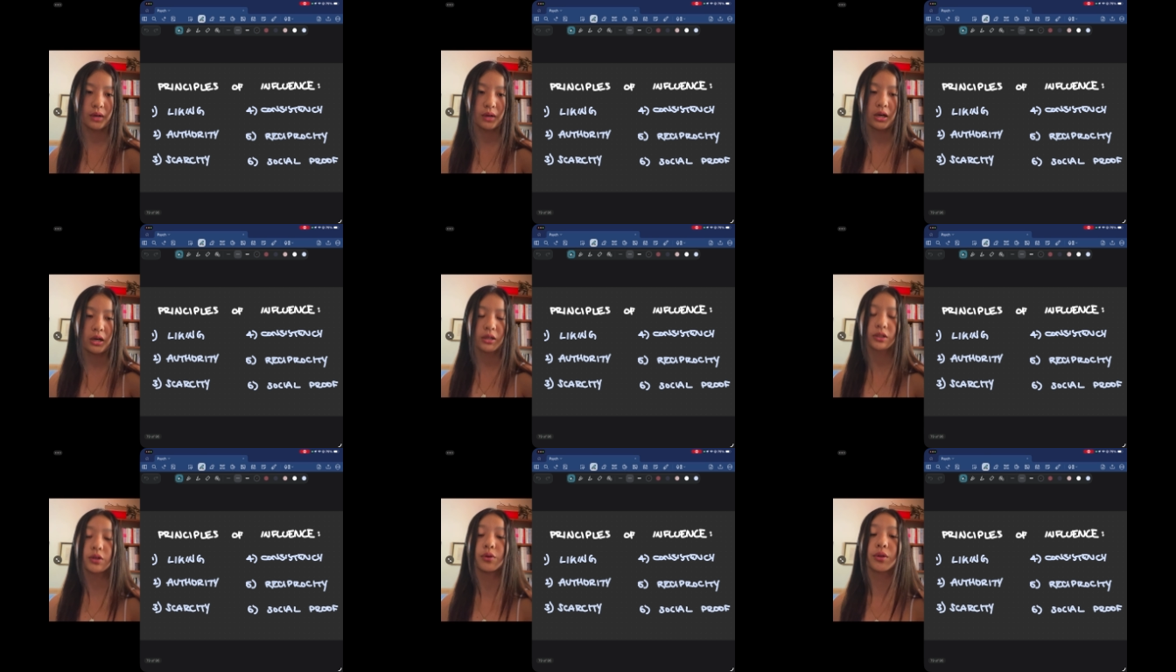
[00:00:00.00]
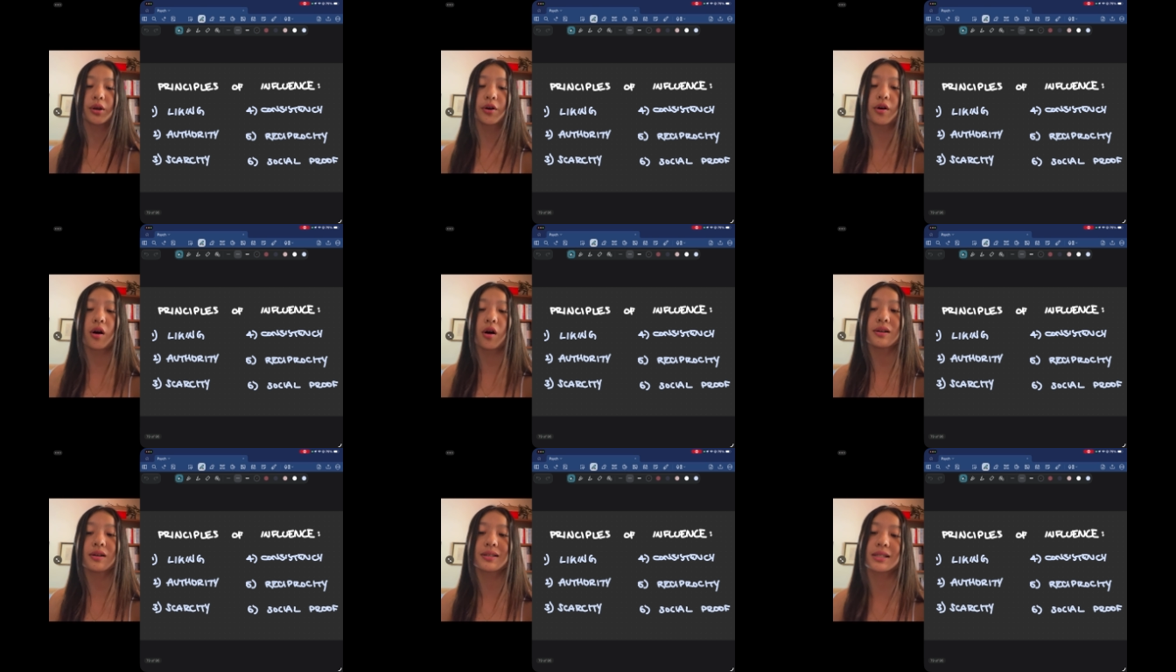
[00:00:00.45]
So
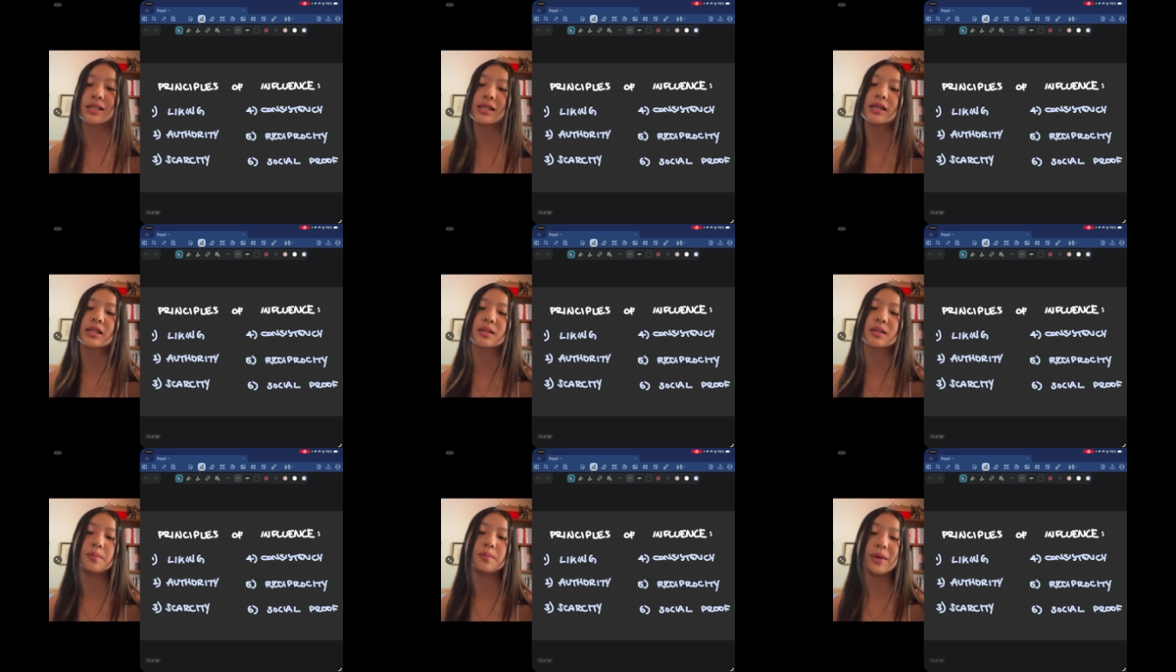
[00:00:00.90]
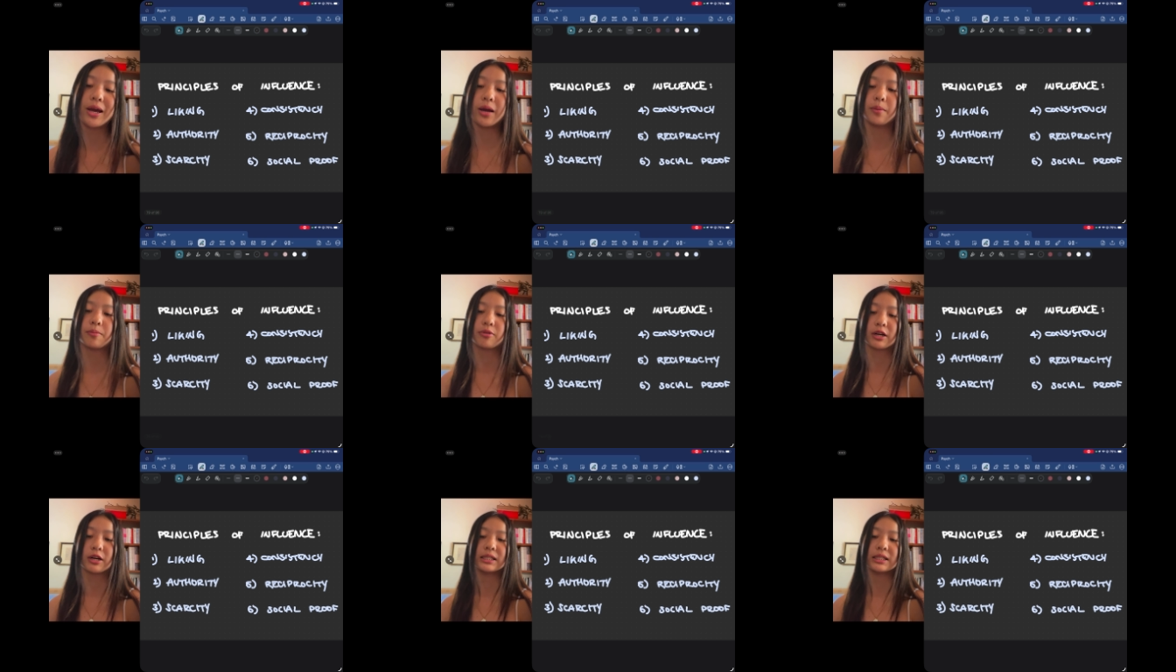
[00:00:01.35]
there are 6
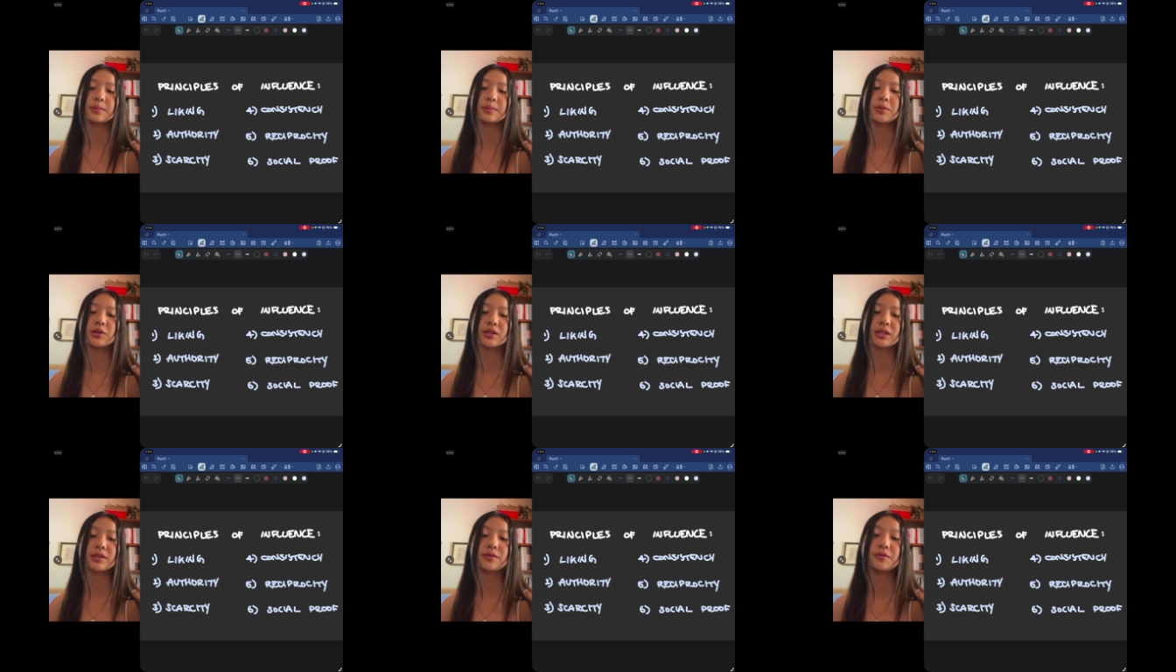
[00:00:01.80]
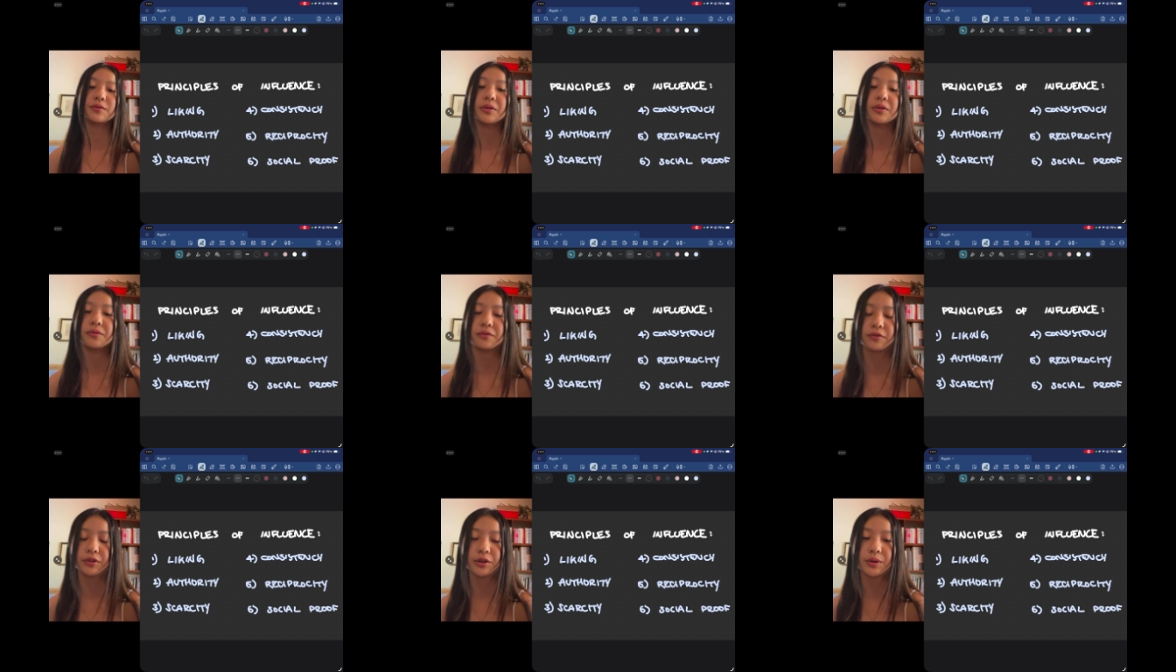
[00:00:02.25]
main principles of
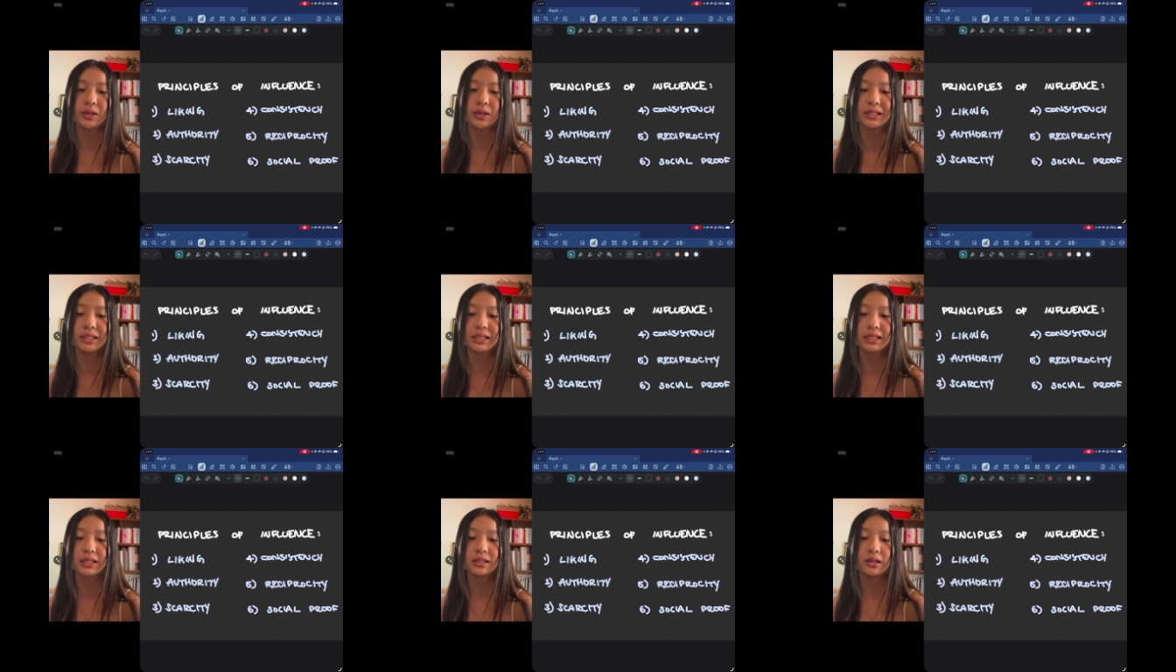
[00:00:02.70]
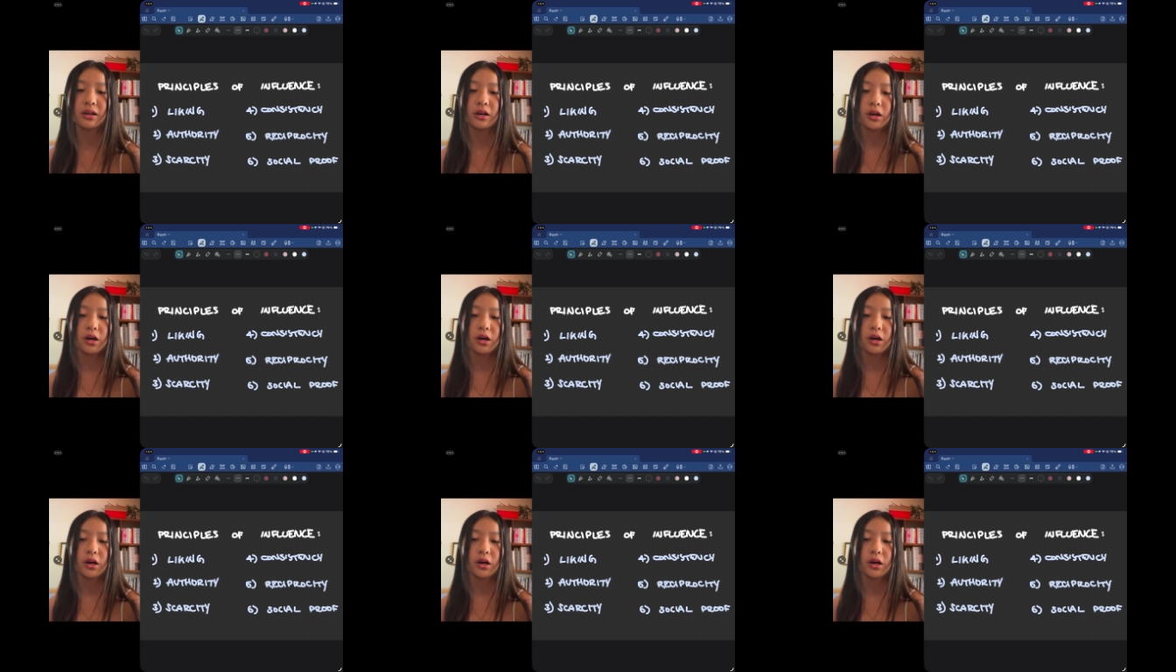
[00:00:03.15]
influence.